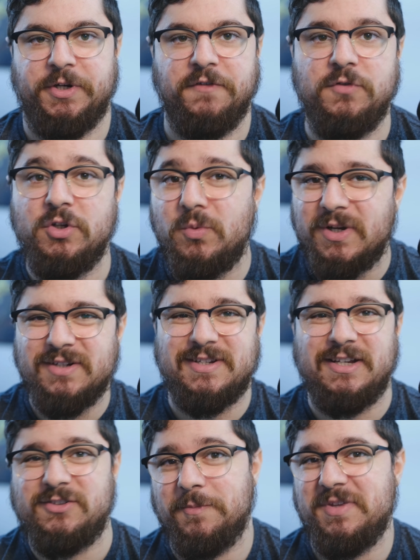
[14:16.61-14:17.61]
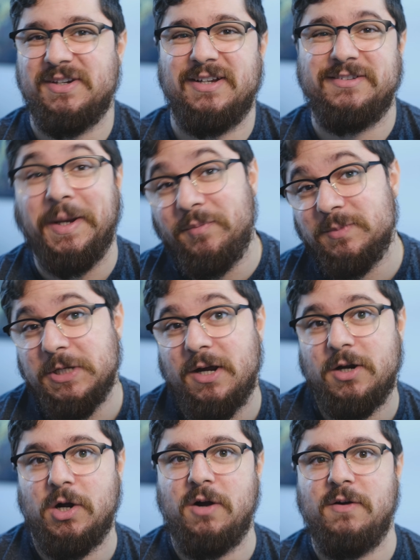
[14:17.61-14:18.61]
If you want to like something like Escape from
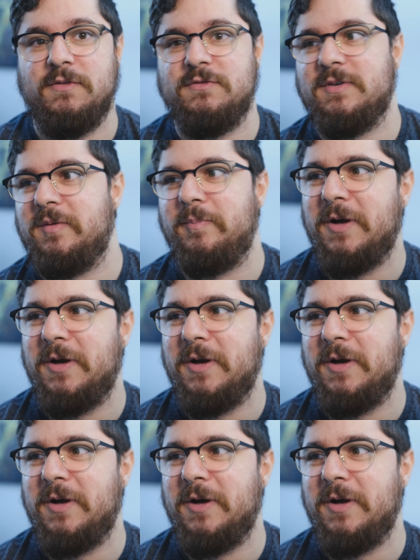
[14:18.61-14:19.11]
Tarkov,